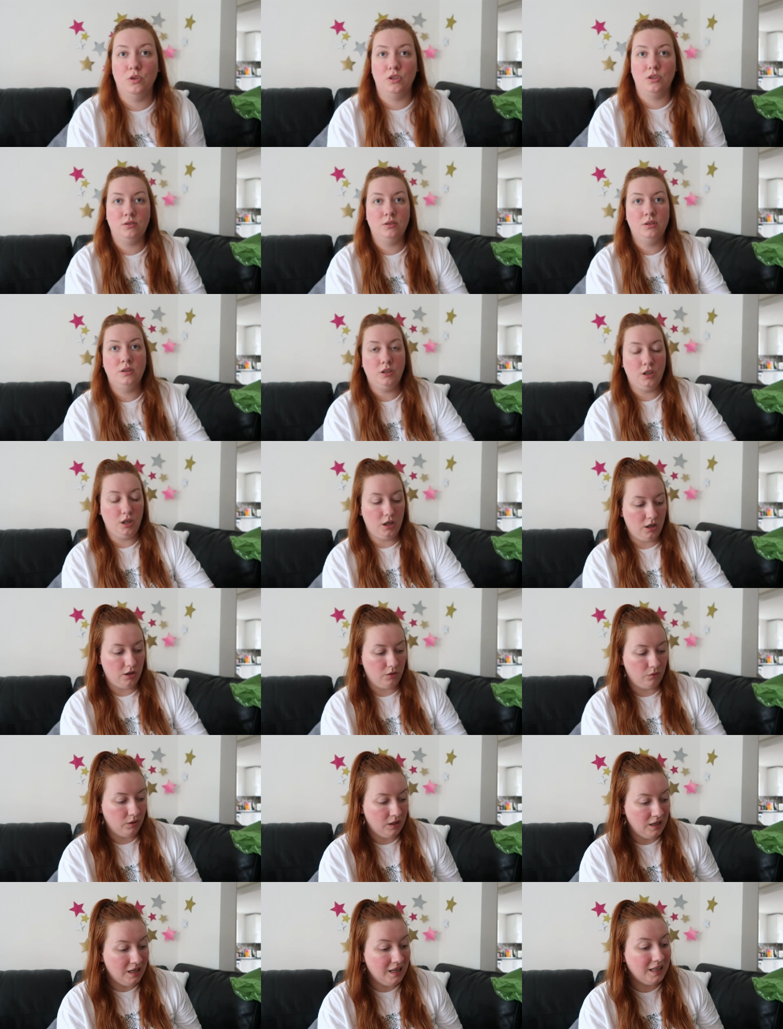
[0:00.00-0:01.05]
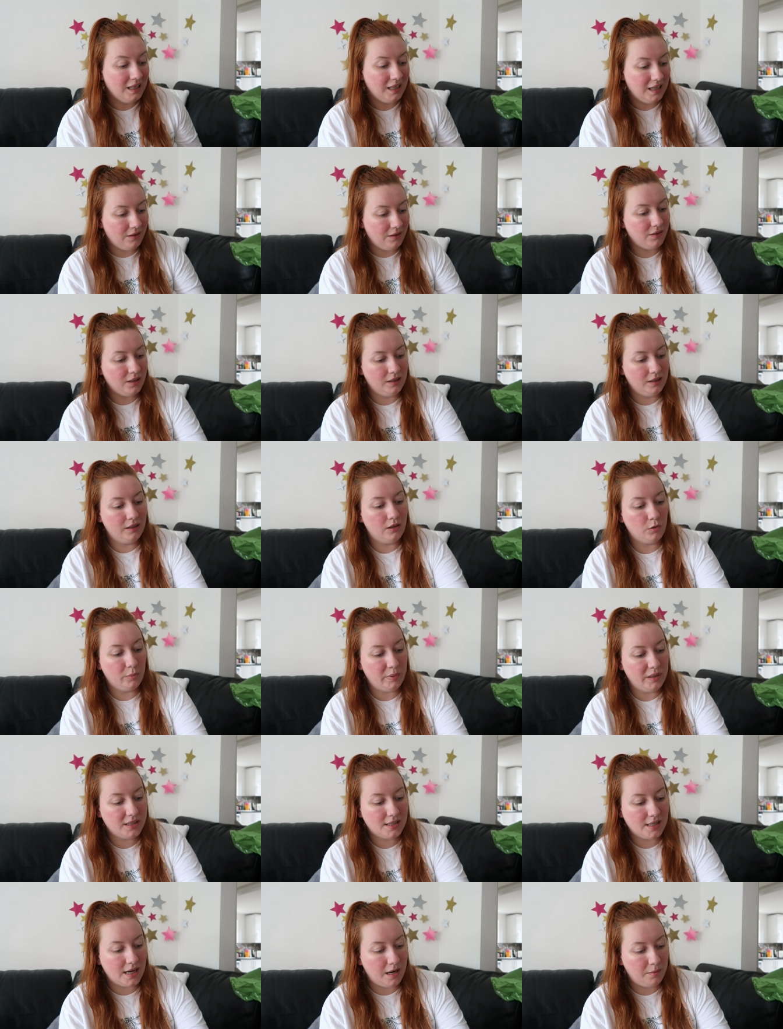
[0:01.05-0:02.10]
would, you know, give it a little
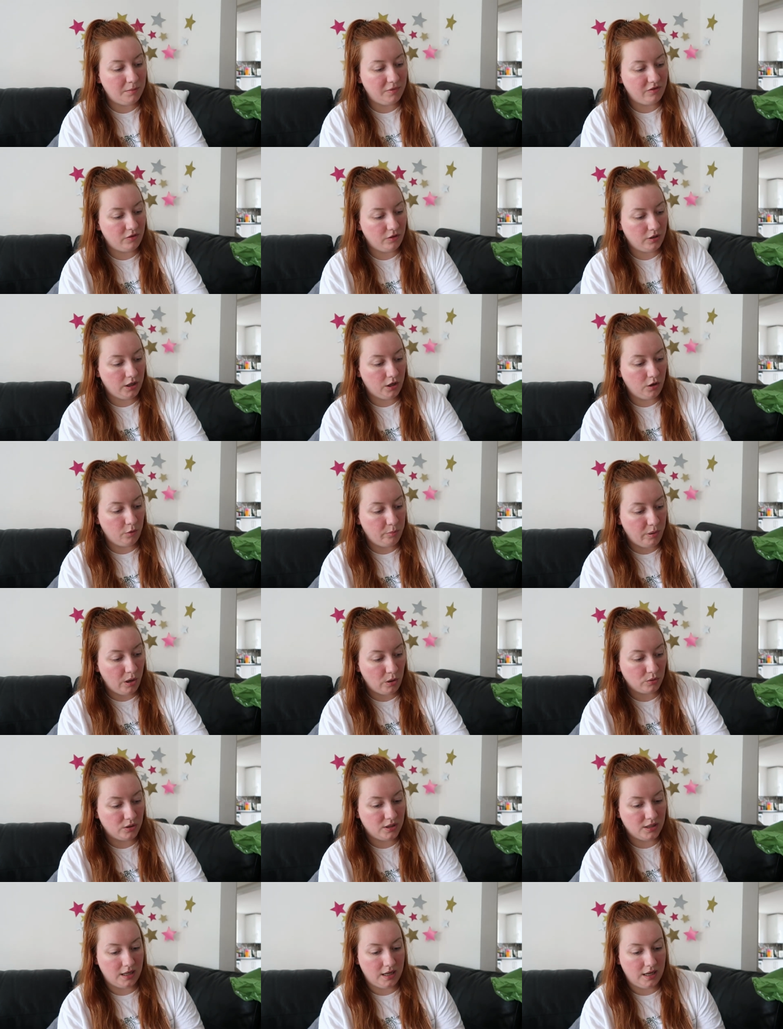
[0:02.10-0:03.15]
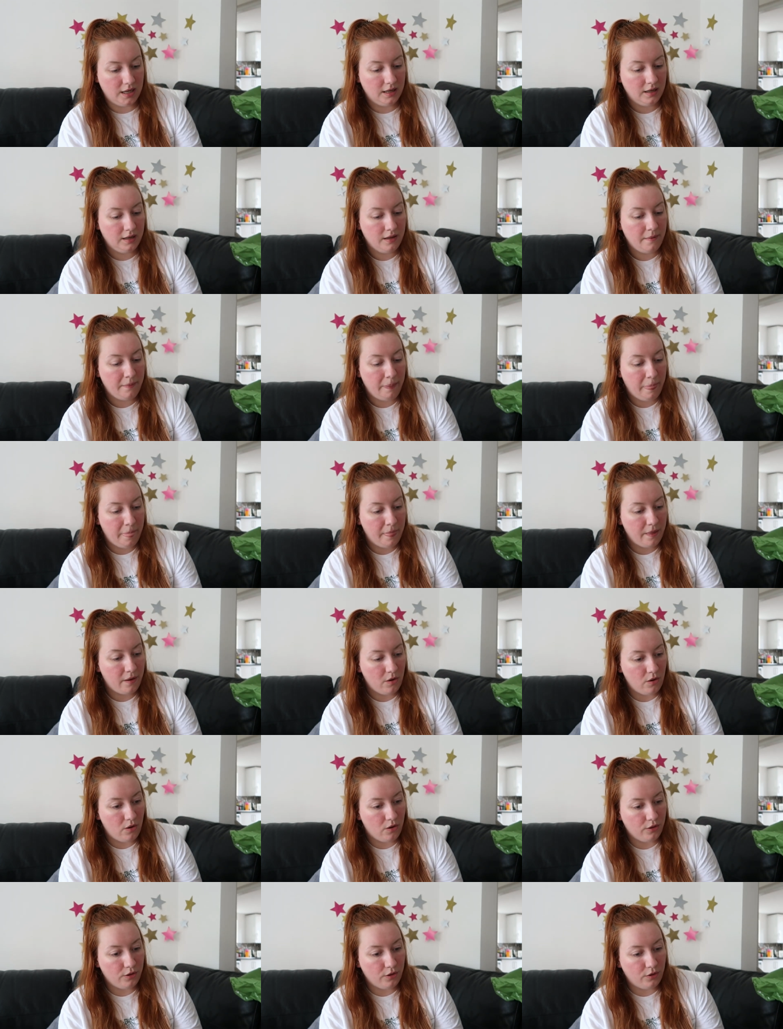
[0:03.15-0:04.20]
bit of time before they go posting it
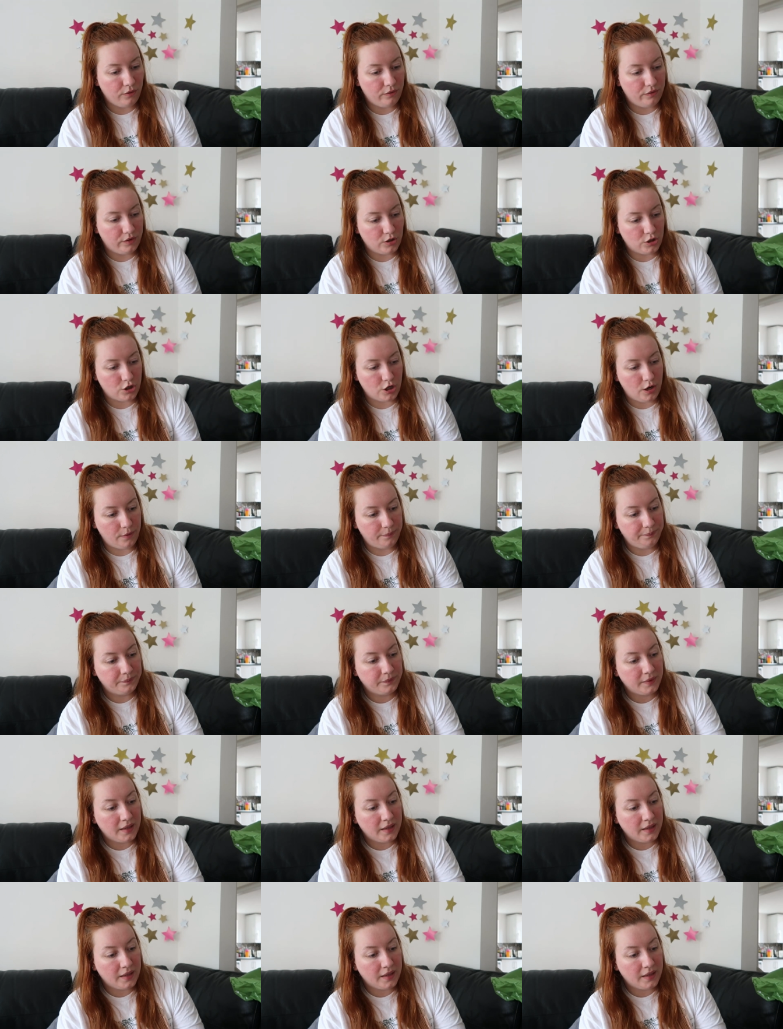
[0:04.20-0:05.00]
all over the show.